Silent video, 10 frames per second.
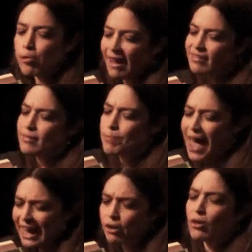pressed
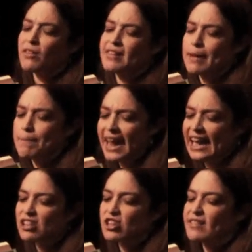petals in
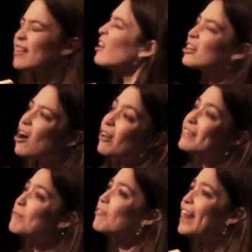pages, called
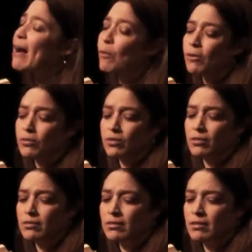them flowers,
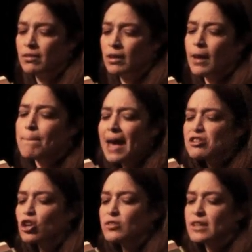
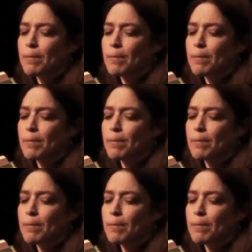measured